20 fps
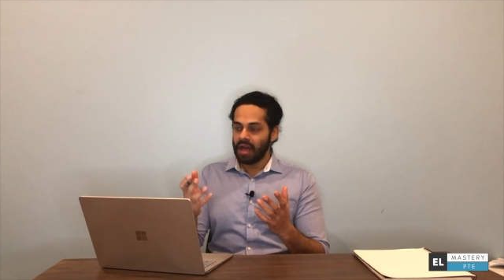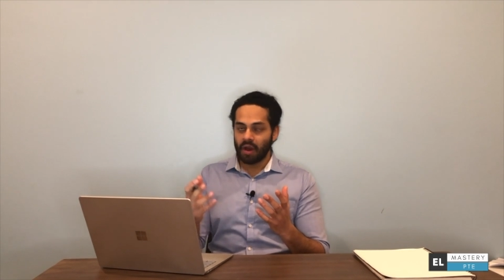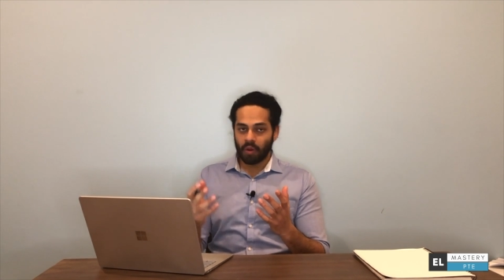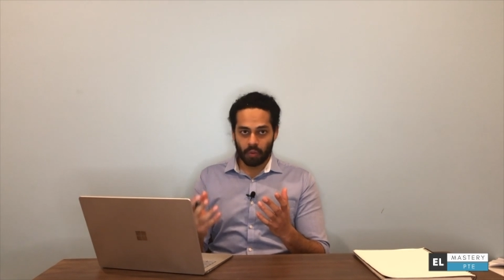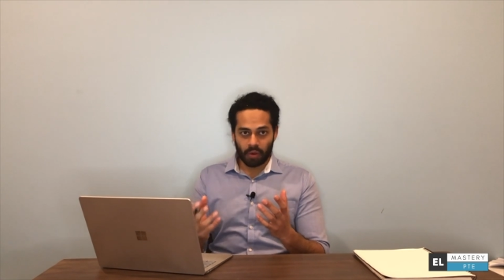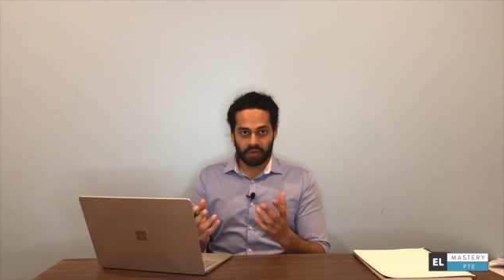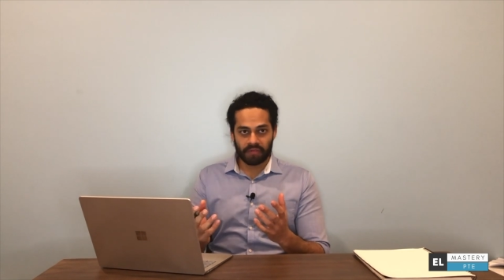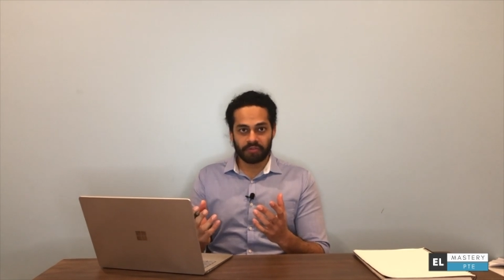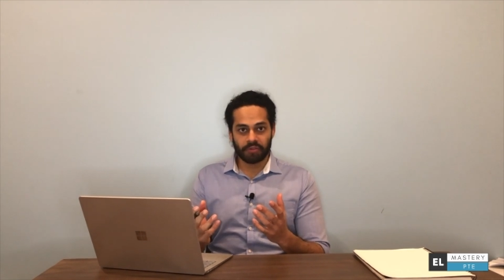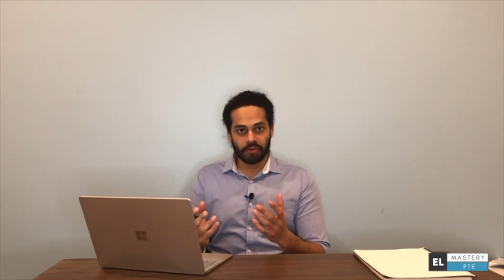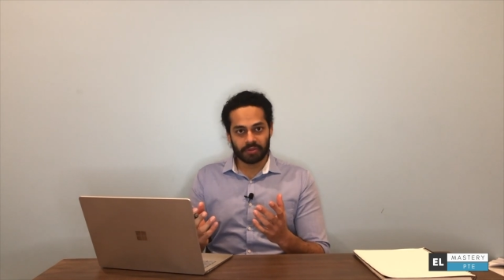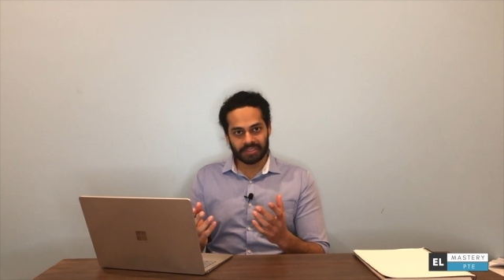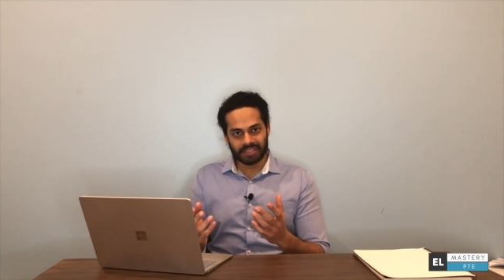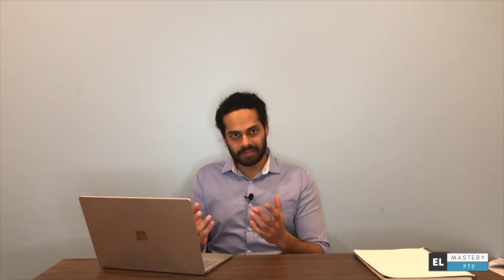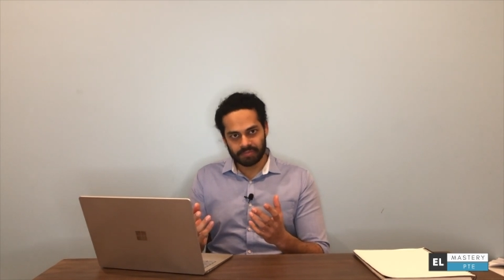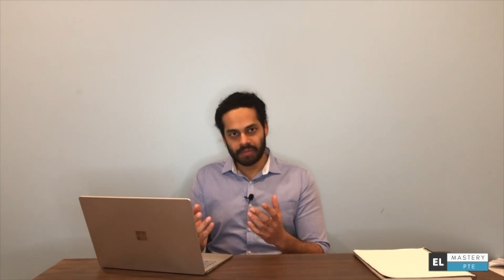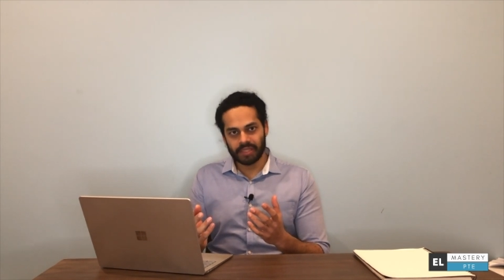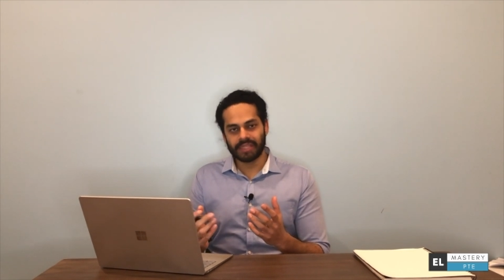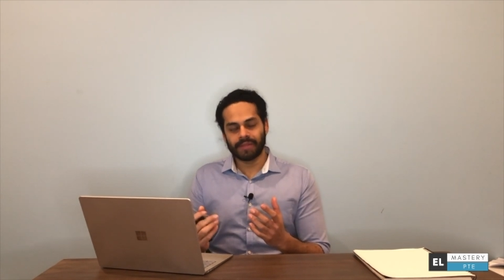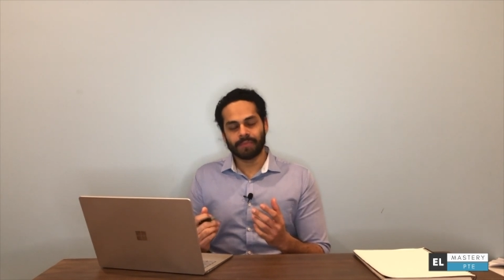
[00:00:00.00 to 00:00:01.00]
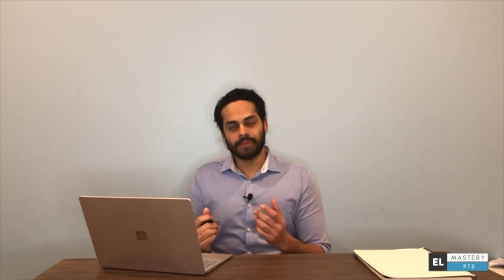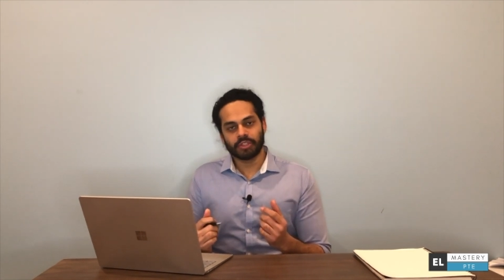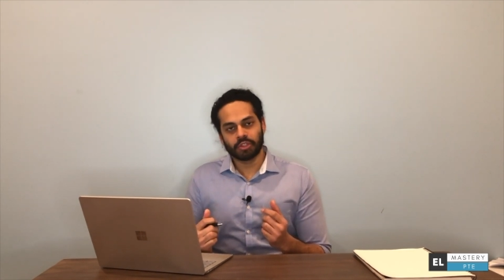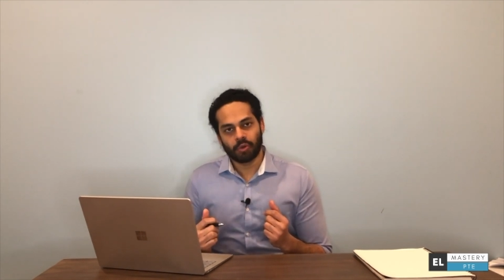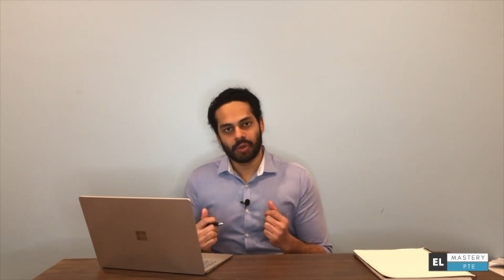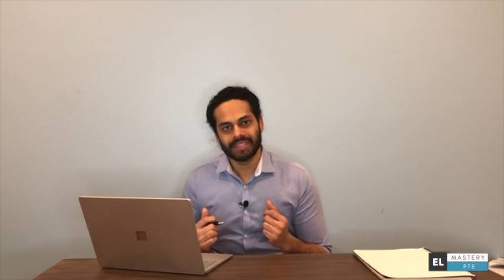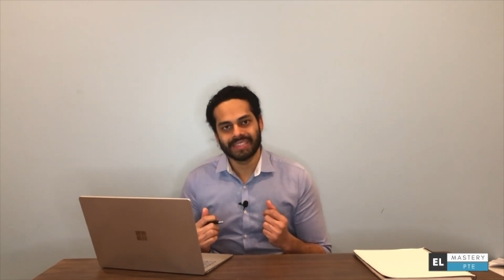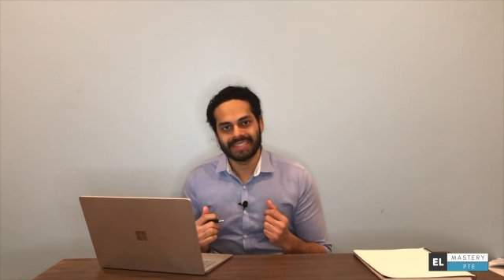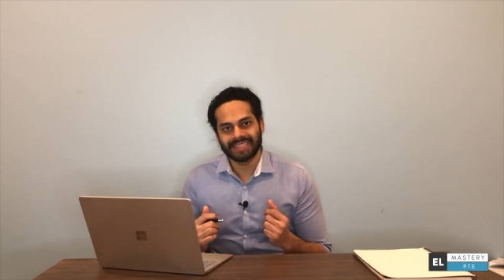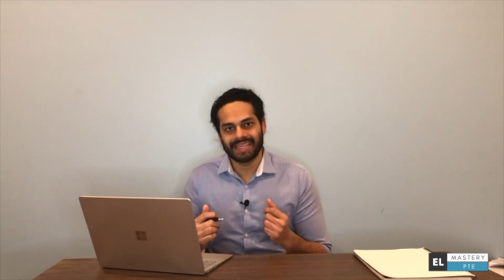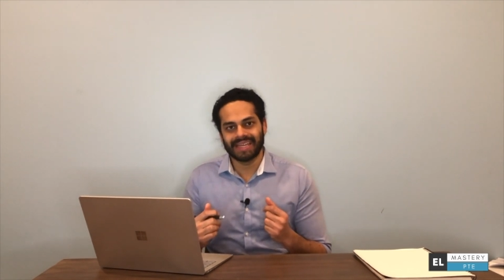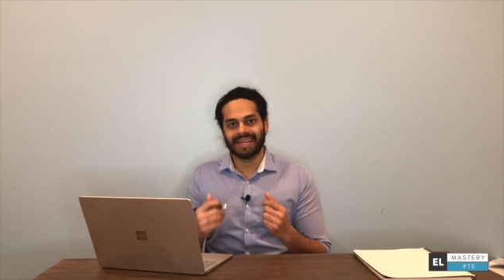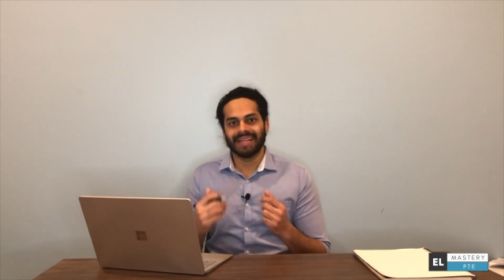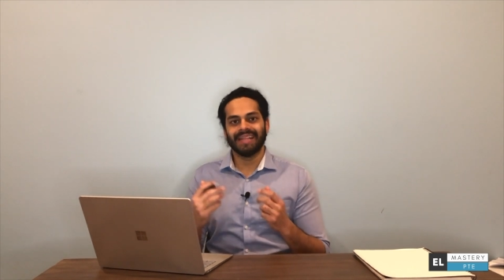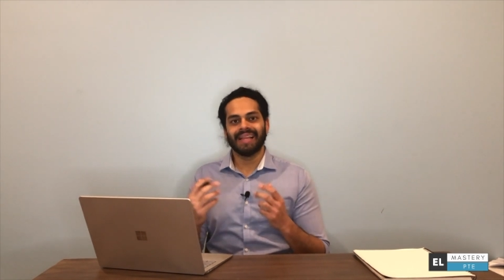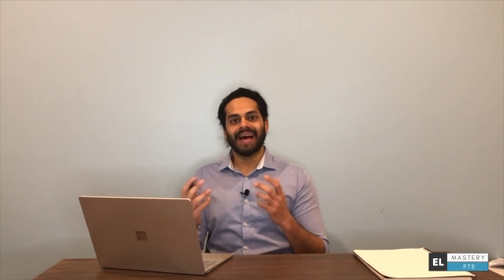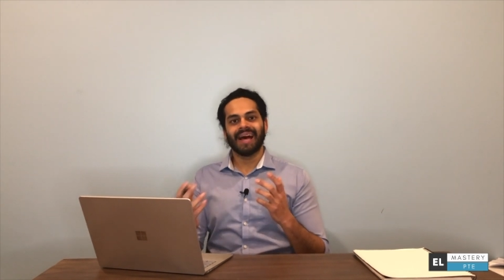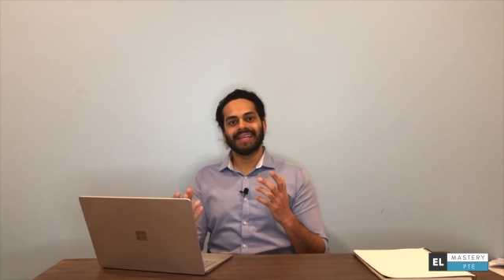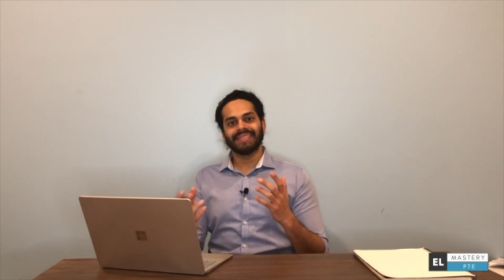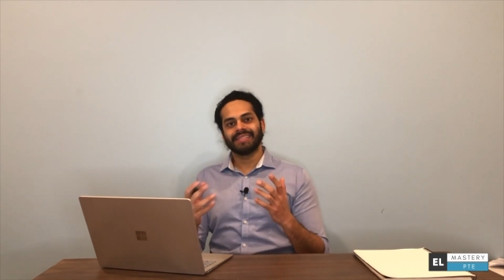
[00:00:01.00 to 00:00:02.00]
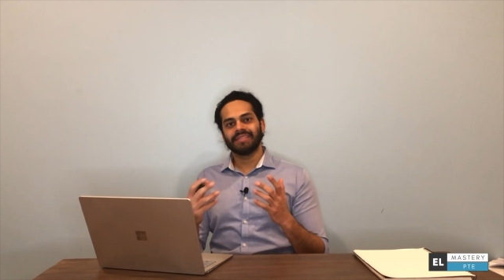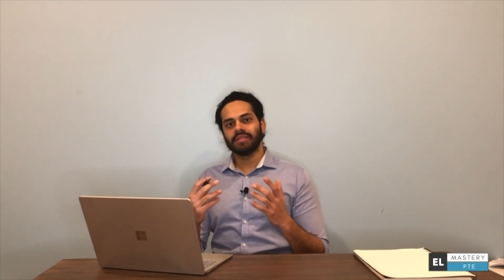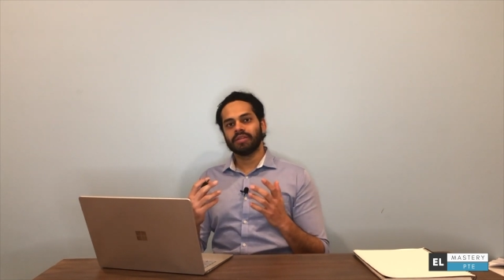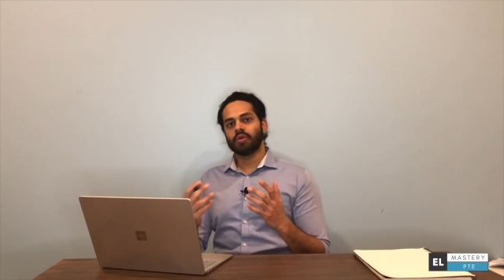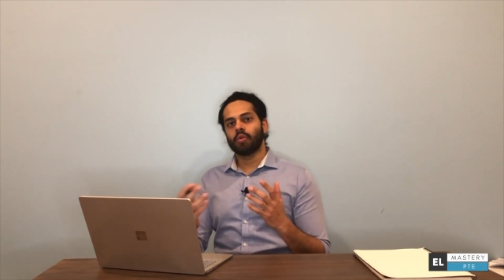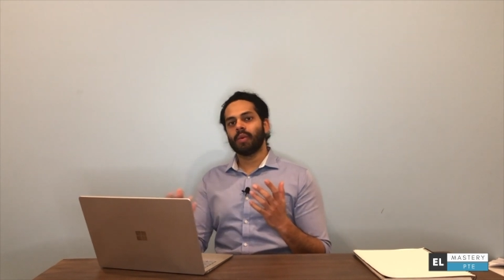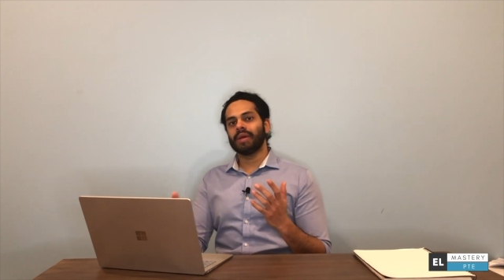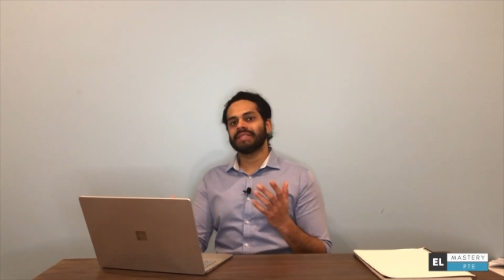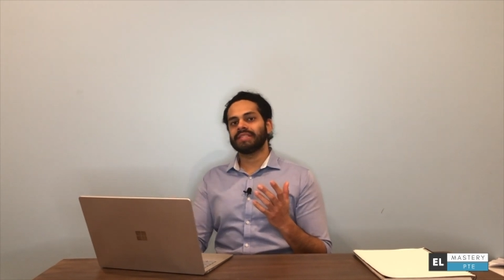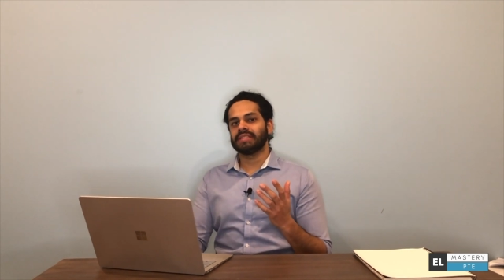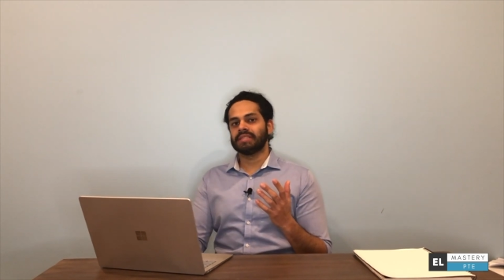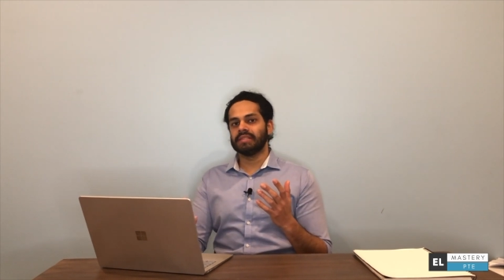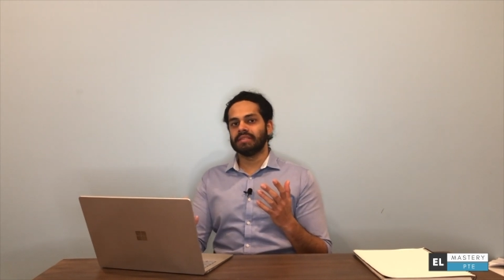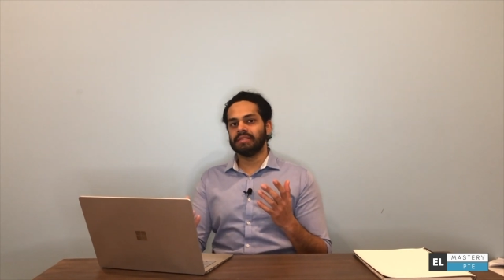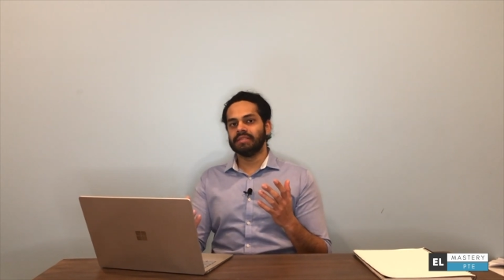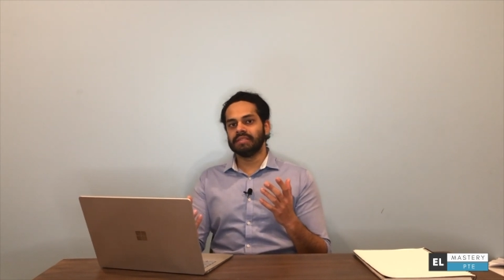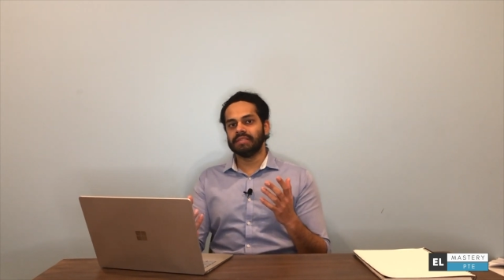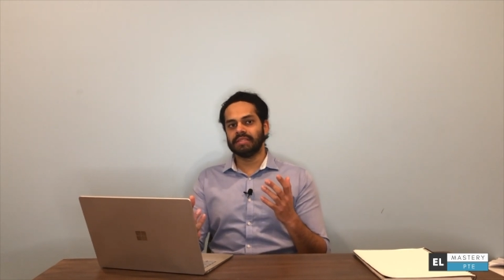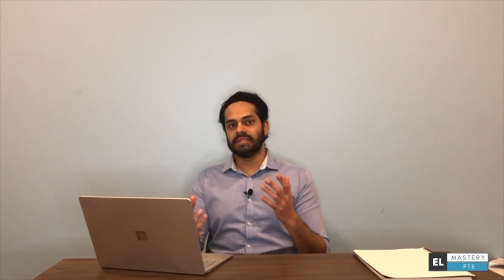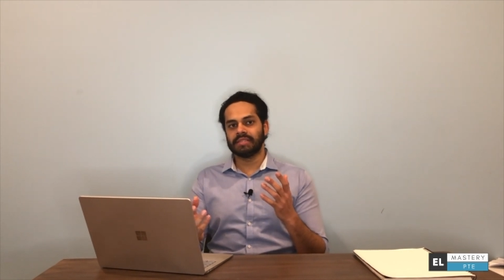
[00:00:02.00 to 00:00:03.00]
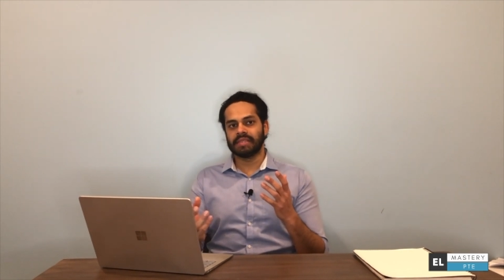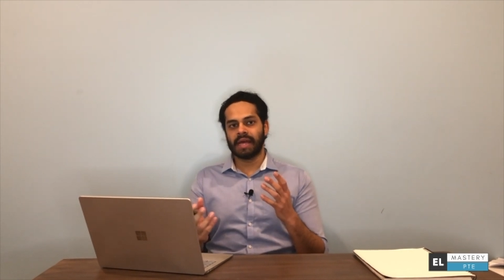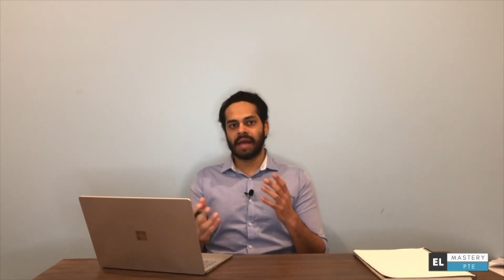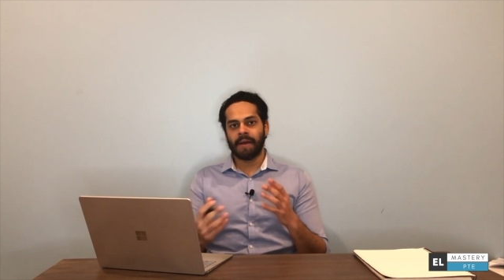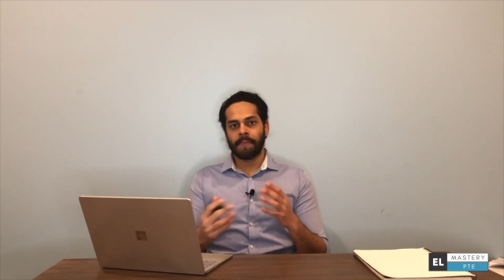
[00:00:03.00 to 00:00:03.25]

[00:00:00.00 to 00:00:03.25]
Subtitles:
One of those is multiple choice single answer questions.